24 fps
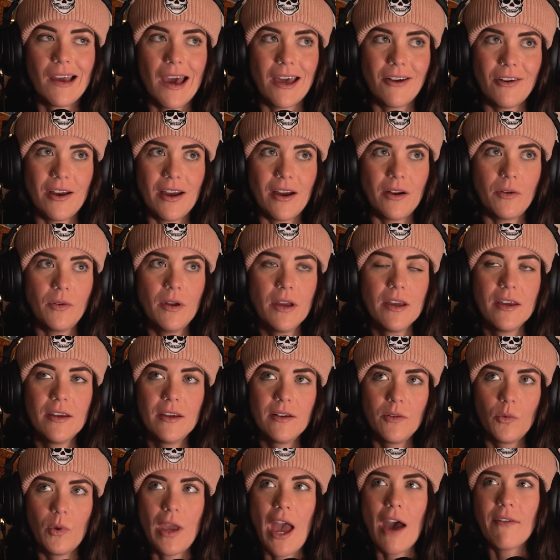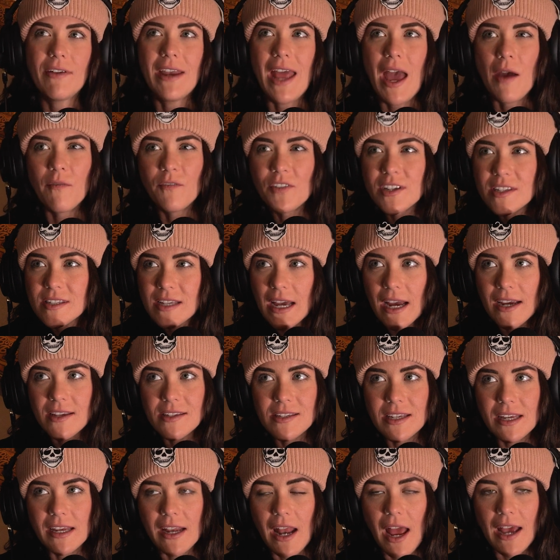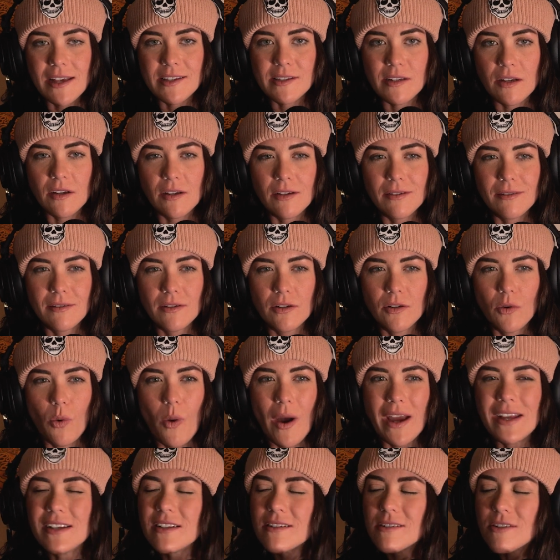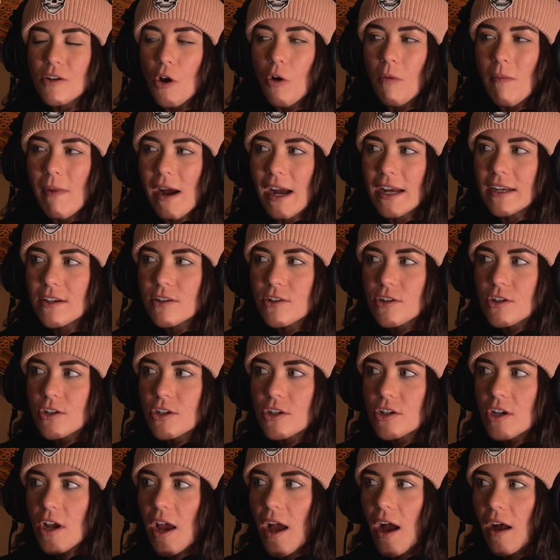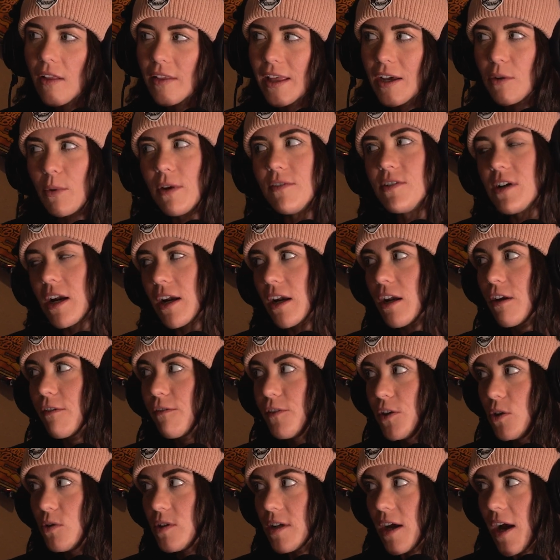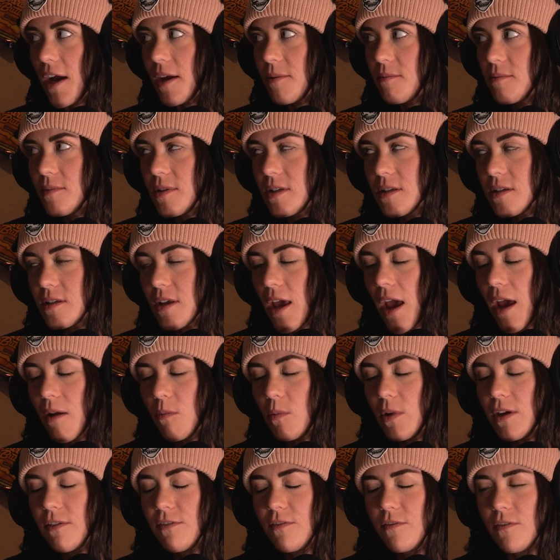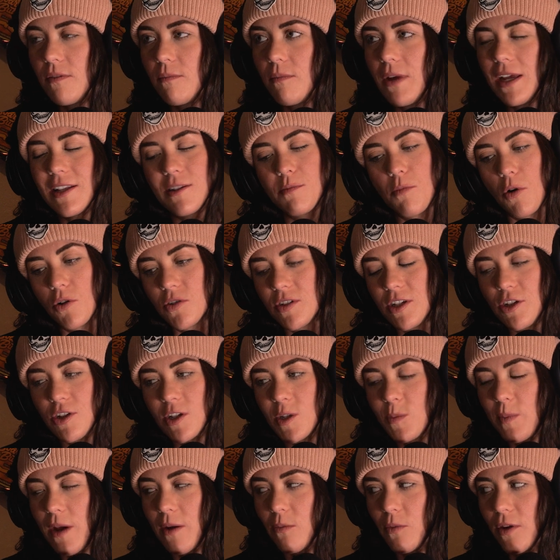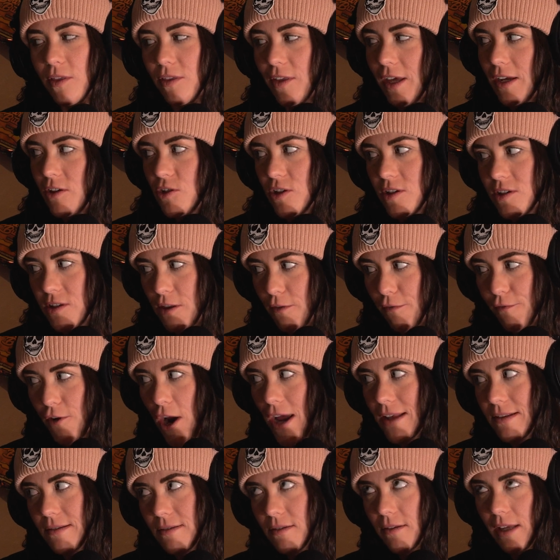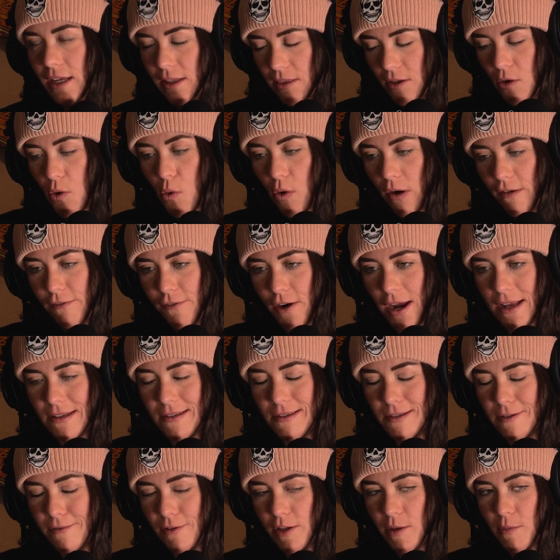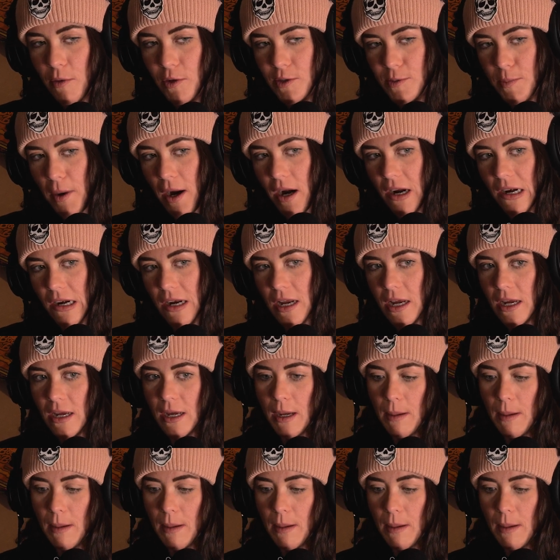I don't know, we haven't emphasized it as quite so much. Like we've done it a few times, and it's mostly just been with like just the core friends for the most part.